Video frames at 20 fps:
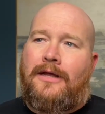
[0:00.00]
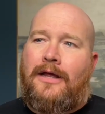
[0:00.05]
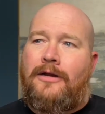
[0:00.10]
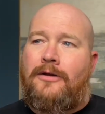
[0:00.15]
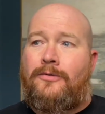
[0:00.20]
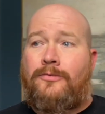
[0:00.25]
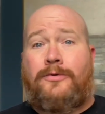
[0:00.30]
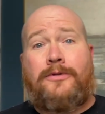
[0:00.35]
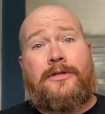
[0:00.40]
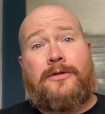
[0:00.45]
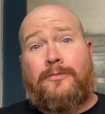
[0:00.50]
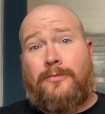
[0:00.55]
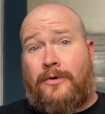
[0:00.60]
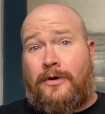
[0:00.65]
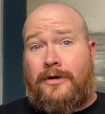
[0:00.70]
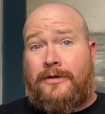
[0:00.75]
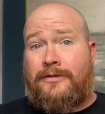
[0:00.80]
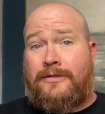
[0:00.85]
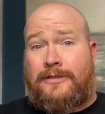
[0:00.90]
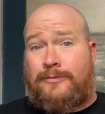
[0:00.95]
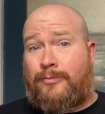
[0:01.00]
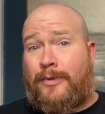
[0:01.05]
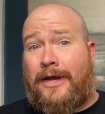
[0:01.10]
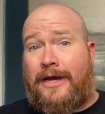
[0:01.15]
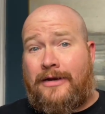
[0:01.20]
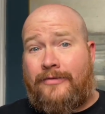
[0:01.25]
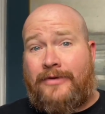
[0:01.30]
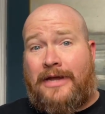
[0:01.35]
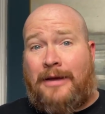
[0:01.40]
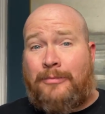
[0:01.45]
I don't really want this
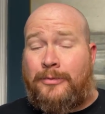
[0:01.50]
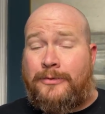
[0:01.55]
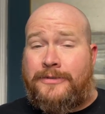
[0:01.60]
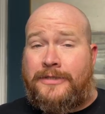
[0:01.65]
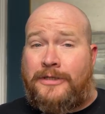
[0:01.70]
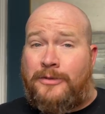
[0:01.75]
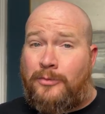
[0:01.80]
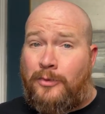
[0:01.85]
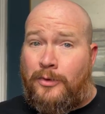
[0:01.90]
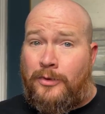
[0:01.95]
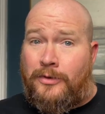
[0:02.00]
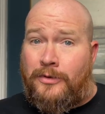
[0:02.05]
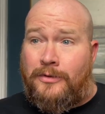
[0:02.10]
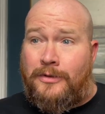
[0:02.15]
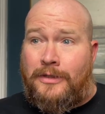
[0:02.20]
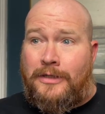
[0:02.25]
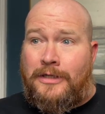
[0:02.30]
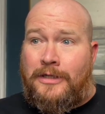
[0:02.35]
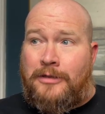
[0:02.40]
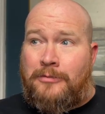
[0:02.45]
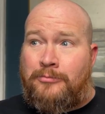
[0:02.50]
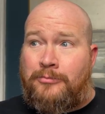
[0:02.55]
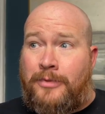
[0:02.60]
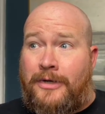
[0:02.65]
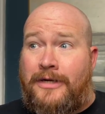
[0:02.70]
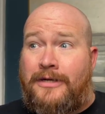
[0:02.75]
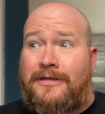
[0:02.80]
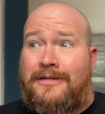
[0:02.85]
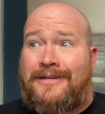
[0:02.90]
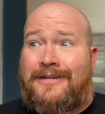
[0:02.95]
bag of apples anymore,
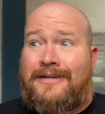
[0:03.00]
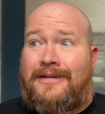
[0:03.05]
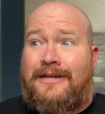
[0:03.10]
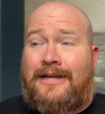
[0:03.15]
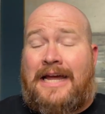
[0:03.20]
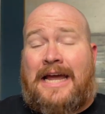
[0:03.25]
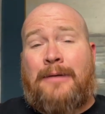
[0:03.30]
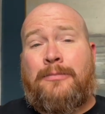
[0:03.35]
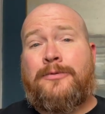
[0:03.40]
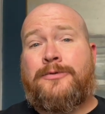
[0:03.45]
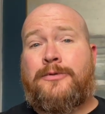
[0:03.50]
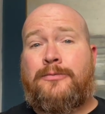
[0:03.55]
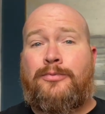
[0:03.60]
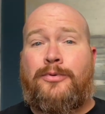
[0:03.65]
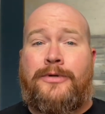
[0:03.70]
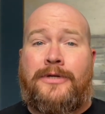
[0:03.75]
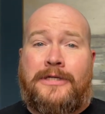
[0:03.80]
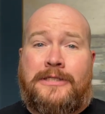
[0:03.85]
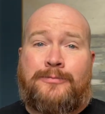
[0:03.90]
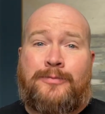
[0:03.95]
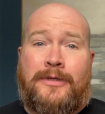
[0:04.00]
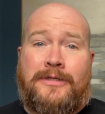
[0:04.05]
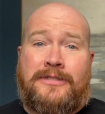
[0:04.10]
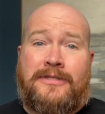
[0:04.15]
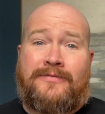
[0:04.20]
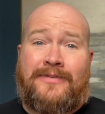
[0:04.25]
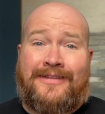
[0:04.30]
but apples are pretty expensive.